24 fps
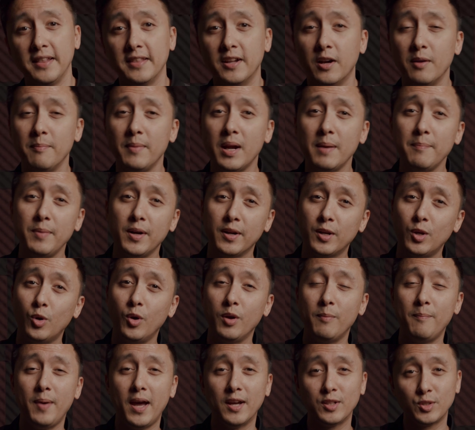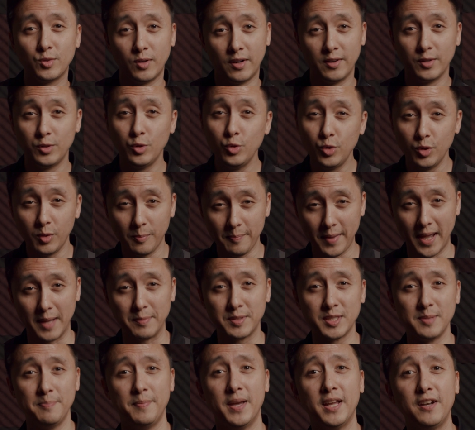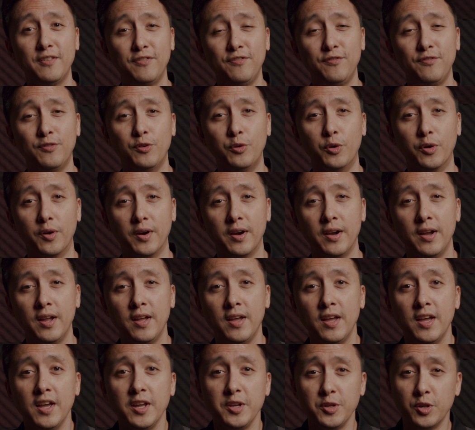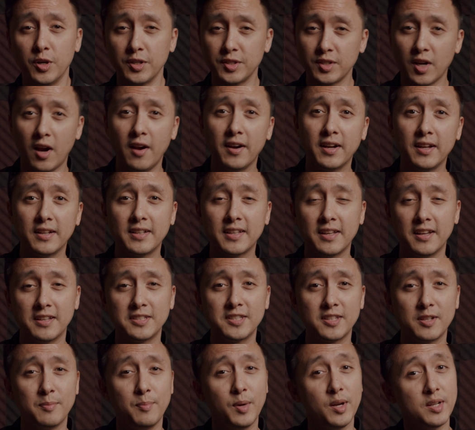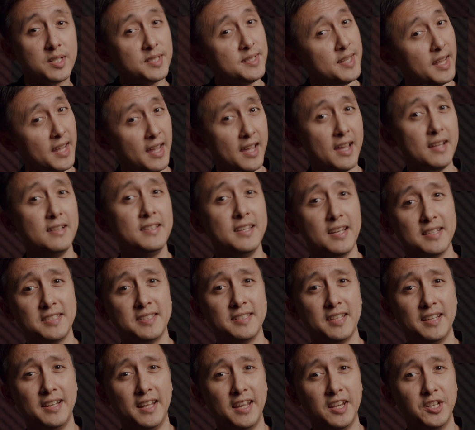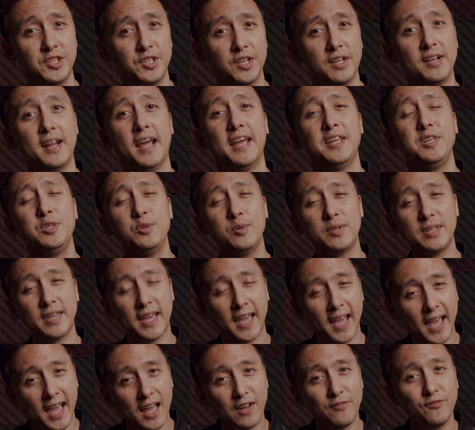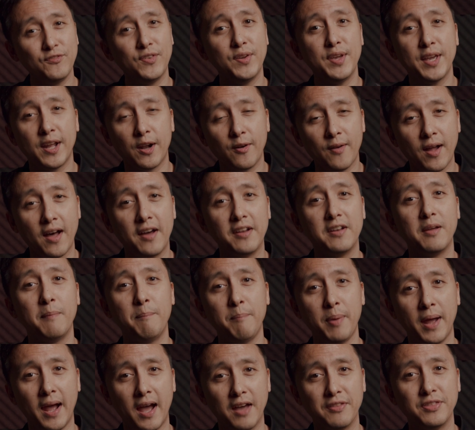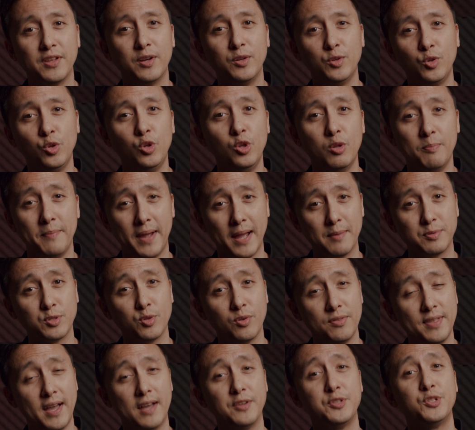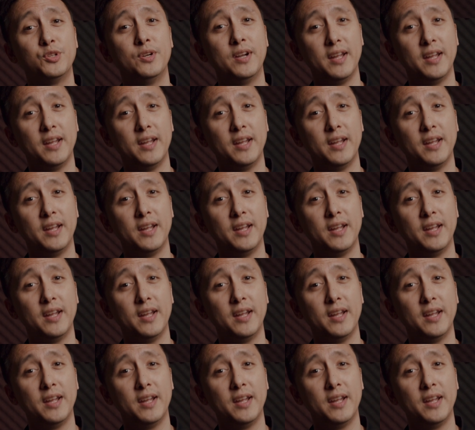Now remember, going back to our Google Maps metaphor, your target customer is the end destination, and you can't figure out a path on Google Maps without your